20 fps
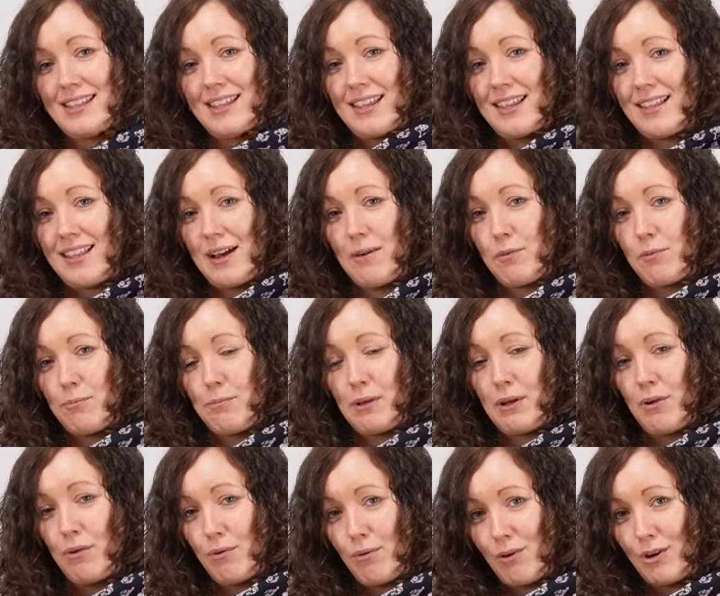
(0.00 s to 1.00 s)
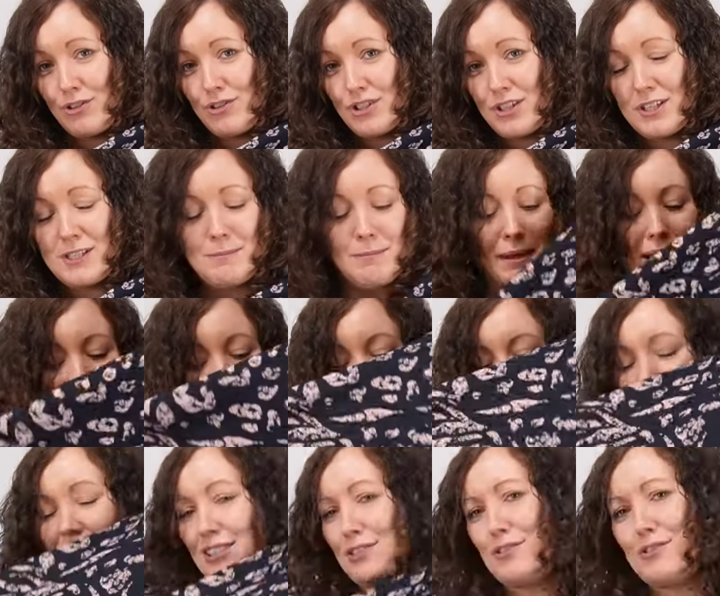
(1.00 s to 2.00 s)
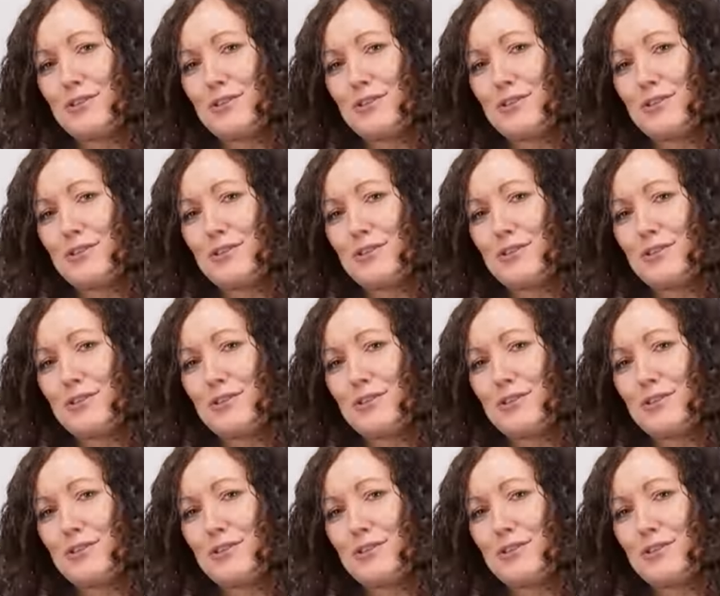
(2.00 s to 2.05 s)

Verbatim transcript: I think that would be gorgeous. But again, you know,